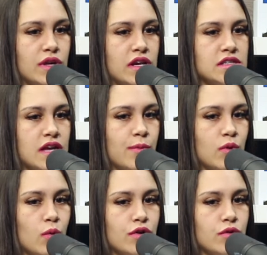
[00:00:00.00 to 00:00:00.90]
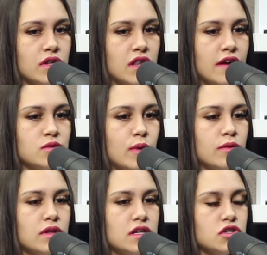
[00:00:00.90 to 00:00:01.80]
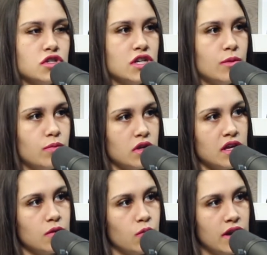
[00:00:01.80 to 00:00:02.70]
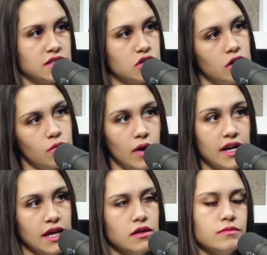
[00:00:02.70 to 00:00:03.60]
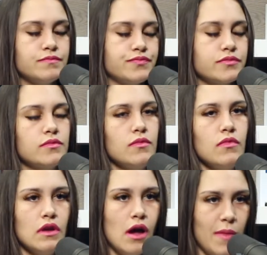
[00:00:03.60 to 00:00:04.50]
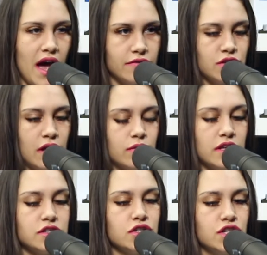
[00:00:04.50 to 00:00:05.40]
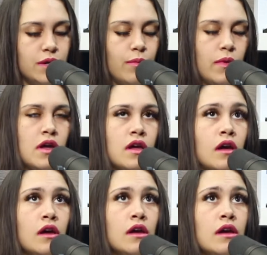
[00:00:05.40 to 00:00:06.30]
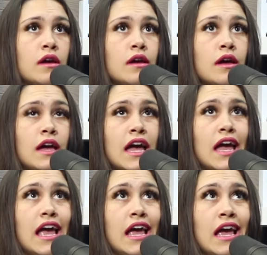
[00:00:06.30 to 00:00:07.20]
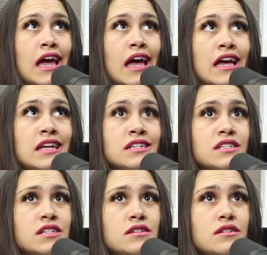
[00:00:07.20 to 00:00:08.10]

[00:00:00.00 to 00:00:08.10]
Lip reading: because I'm the one who had left my relationship when I started writing after that relationship. And